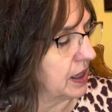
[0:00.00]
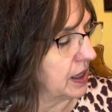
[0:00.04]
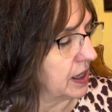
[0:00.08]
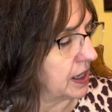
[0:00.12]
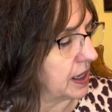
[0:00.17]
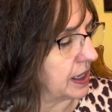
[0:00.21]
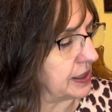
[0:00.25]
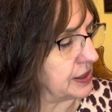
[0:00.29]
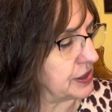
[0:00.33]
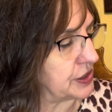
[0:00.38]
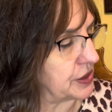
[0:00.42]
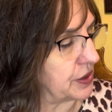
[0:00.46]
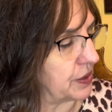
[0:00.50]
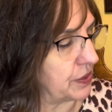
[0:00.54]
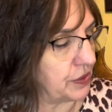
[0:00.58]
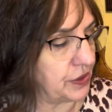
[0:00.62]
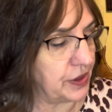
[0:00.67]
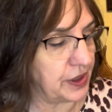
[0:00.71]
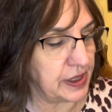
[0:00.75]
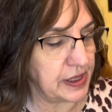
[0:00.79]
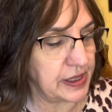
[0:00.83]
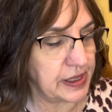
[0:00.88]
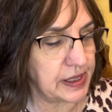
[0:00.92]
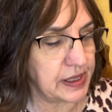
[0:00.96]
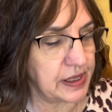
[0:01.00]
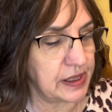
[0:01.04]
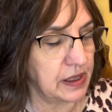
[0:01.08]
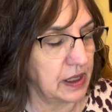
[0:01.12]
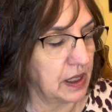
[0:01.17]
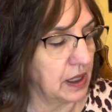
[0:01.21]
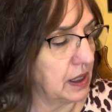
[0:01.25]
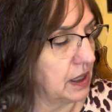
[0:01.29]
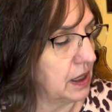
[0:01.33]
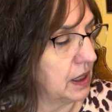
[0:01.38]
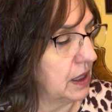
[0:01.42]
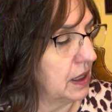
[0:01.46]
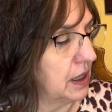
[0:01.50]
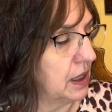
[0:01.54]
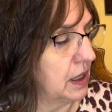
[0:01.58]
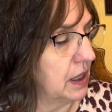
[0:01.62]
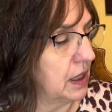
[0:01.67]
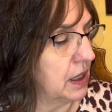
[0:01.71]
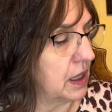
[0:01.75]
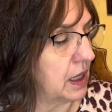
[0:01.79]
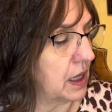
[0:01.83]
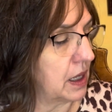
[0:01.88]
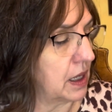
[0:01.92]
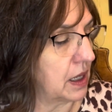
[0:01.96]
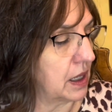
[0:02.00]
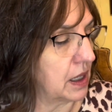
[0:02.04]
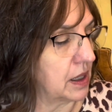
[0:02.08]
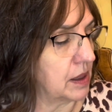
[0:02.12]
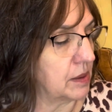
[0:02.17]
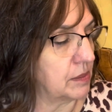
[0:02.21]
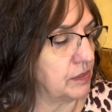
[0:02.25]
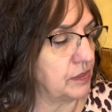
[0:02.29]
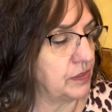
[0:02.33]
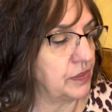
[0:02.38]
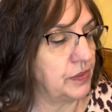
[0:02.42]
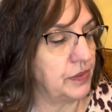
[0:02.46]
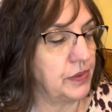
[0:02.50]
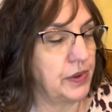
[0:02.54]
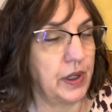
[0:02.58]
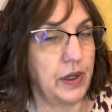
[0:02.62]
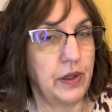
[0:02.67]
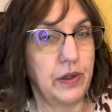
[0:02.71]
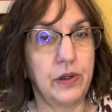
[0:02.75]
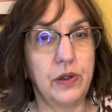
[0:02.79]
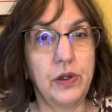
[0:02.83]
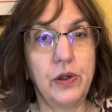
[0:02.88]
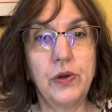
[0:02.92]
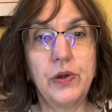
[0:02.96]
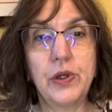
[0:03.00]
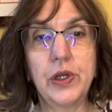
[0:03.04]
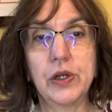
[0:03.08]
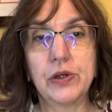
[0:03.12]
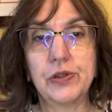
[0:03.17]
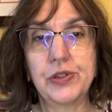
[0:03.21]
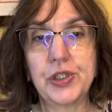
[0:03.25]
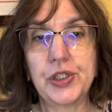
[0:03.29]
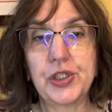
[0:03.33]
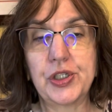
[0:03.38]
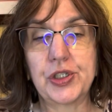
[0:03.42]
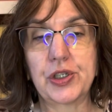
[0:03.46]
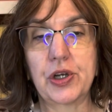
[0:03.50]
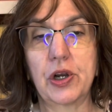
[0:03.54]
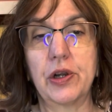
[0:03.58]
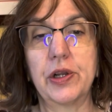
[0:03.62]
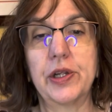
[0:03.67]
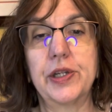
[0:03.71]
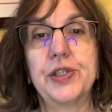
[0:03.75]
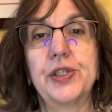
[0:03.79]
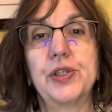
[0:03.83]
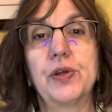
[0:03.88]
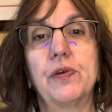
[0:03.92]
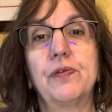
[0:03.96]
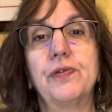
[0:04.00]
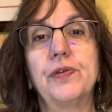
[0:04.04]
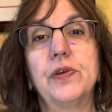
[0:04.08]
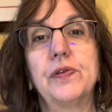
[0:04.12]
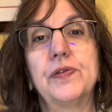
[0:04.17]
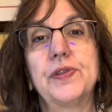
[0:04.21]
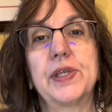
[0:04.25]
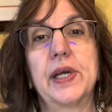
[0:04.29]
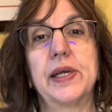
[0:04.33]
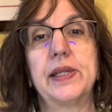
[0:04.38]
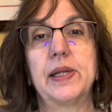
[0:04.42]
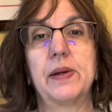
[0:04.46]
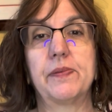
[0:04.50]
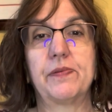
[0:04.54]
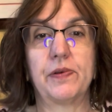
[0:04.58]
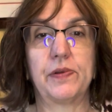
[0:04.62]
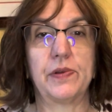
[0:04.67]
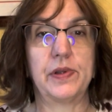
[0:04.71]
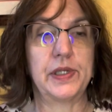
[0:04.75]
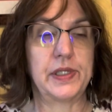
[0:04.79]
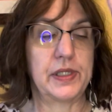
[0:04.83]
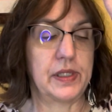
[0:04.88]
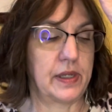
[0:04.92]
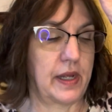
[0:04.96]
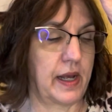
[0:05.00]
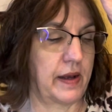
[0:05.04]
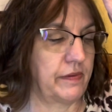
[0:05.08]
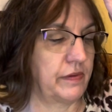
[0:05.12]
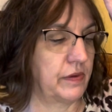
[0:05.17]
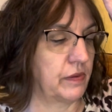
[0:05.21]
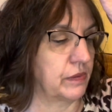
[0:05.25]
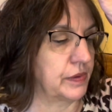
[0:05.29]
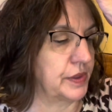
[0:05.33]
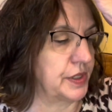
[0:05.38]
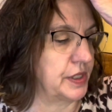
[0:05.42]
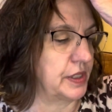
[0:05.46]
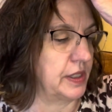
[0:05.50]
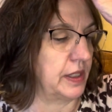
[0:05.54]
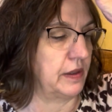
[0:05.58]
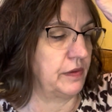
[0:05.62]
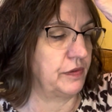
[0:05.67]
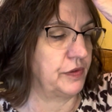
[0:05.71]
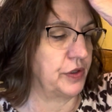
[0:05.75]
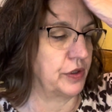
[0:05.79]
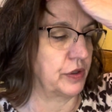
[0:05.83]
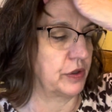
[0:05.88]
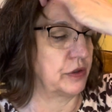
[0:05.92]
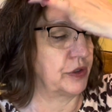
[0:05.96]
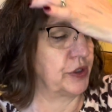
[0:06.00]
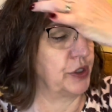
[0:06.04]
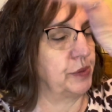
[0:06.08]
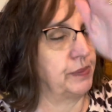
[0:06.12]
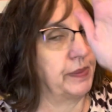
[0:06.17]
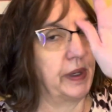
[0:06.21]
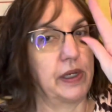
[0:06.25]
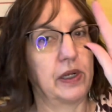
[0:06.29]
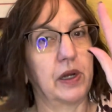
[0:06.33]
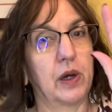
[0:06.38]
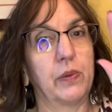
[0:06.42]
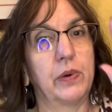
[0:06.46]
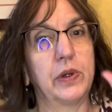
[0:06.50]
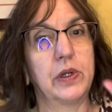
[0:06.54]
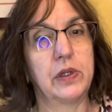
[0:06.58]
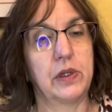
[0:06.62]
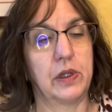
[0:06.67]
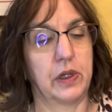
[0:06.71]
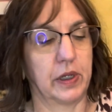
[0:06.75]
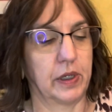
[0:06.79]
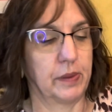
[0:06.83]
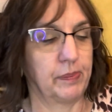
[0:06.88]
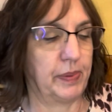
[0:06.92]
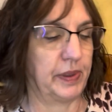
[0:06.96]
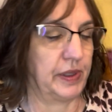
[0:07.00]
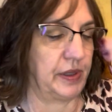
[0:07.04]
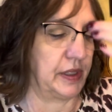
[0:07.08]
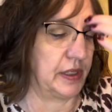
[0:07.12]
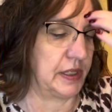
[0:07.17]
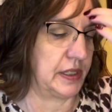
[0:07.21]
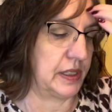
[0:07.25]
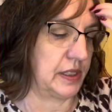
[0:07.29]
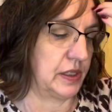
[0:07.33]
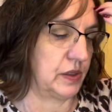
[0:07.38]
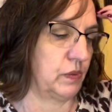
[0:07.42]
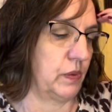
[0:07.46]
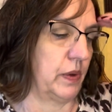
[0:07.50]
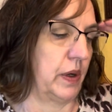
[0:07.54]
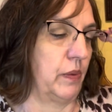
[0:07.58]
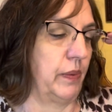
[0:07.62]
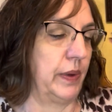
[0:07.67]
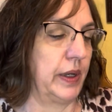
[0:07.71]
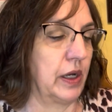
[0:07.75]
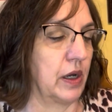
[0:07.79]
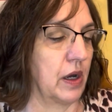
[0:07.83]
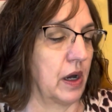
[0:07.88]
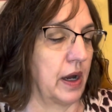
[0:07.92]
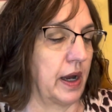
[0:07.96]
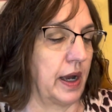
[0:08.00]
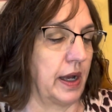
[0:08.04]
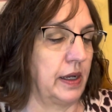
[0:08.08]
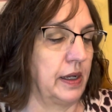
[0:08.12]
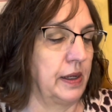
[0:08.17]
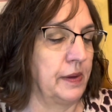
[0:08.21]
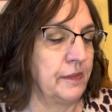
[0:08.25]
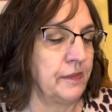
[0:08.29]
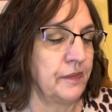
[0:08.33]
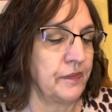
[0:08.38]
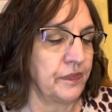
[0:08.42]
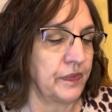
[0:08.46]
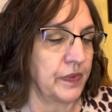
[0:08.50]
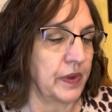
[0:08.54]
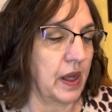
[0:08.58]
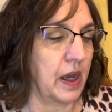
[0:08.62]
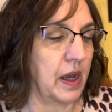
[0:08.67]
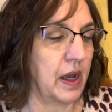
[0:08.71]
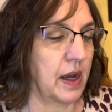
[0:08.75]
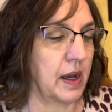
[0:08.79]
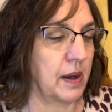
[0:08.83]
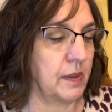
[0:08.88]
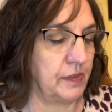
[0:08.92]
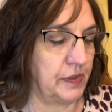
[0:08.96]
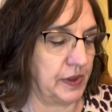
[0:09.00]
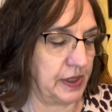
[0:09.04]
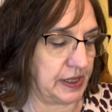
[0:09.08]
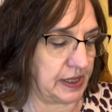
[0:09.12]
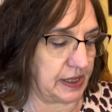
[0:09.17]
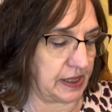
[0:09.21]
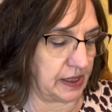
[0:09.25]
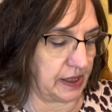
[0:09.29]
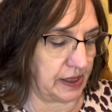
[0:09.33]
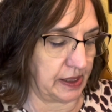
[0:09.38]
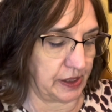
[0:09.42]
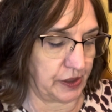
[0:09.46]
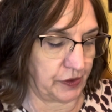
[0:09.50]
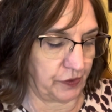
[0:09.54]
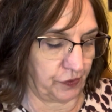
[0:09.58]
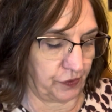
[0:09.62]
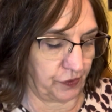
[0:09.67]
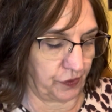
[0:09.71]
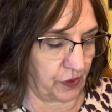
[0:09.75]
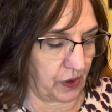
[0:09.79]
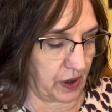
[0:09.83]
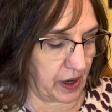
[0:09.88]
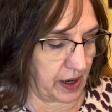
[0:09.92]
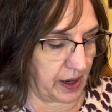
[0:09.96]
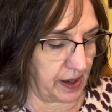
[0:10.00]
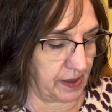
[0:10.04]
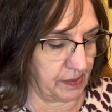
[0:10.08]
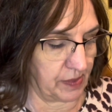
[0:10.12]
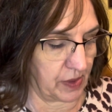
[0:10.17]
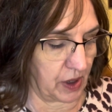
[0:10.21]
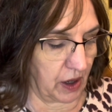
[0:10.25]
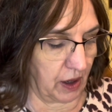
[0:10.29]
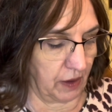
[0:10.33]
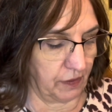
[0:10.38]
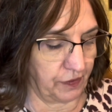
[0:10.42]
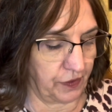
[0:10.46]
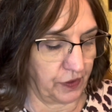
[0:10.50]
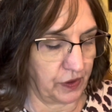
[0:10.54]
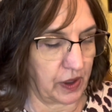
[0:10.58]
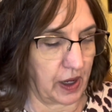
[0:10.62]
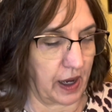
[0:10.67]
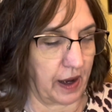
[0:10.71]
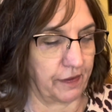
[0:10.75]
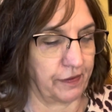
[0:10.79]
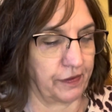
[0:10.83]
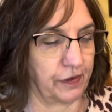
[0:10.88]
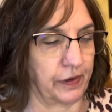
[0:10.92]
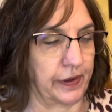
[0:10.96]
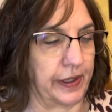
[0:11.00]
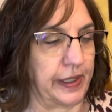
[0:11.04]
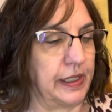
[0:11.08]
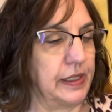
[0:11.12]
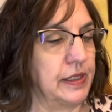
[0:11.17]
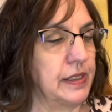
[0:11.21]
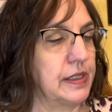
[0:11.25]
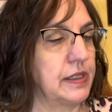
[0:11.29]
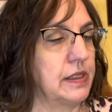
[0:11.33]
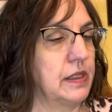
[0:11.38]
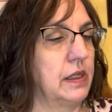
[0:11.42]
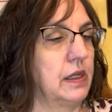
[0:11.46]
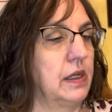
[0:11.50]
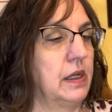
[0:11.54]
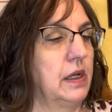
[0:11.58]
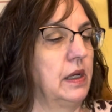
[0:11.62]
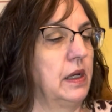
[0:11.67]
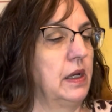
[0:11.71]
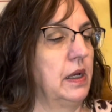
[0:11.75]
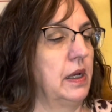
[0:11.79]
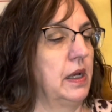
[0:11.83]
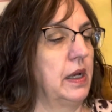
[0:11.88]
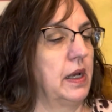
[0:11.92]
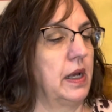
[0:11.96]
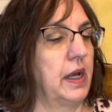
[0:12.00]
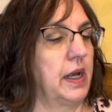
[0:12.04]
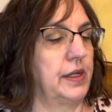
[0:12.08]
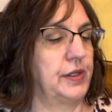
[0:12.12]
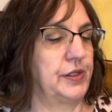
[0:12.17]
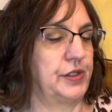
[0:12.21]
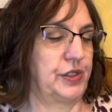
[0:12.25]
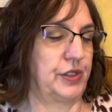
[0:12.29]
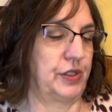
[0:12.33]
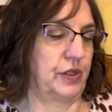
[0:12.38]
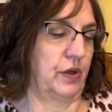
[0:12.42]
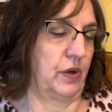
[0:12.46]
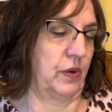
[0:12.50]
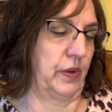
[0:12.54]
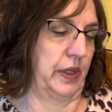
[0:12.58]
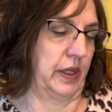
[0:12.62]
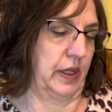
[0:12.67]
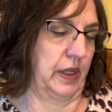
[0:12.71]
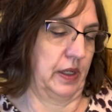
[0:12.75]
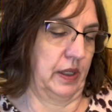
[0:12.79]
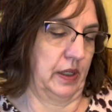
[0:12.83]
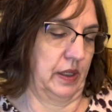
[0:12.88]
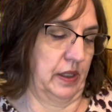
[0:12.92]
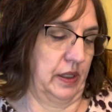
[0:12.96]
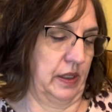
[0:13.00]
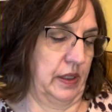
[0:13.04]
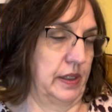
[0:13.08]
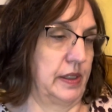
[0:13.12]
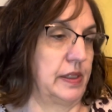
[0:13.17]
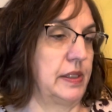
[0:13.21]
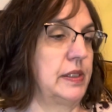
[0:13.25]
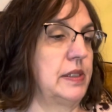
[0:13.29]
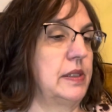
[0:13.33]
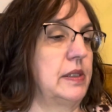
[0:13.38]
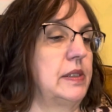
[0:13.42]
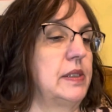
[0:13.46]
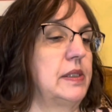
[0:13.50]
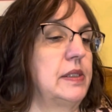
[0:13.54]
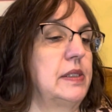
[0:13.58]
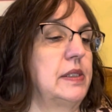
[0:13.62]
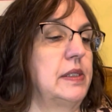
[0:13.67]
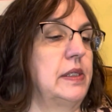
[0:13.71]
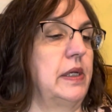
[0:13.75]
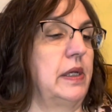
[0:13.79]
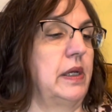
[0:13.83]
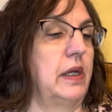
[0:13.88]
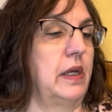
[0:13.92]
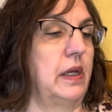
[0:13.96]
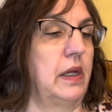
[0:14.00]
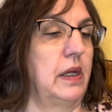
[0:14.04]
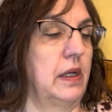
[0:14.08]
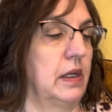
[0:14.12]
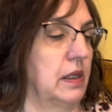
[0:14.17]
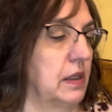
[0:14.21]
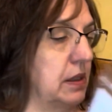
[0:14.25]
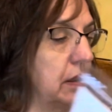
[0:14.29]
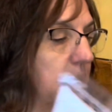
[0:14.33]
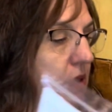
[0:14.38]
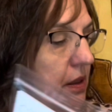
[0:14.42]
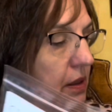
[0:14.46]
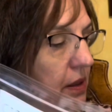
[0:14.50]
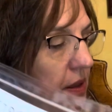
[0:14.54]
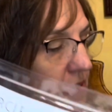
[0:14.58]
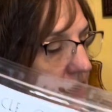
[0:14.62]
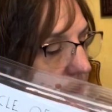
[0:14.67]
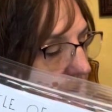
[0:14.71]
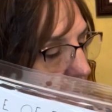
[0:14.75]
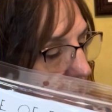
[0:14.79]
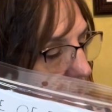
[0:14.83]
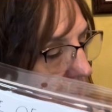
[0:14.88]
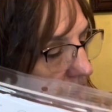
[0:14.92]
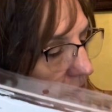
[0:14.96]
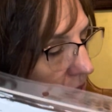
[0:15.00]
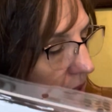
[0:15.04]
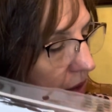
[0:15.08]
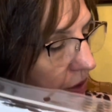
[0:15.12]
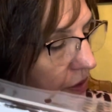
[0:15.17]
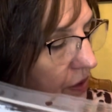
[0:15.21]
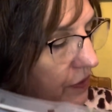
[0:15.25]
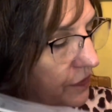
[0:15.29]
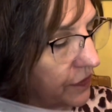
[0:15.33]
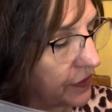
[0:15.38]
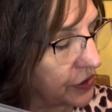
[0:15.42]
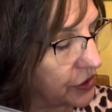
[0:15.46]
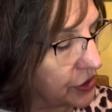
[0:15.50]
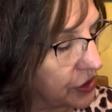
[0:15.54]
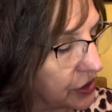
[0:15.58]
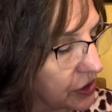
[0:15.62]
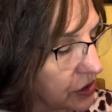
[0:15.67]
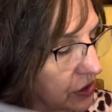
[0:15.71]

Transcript: And so this, the new year just started. So if you've signed up for this and haven't received yours, you may not want to look, but this is what we got. This is from Artful Offerings. And so it is, let's see, it doesn't, I don't know if it's just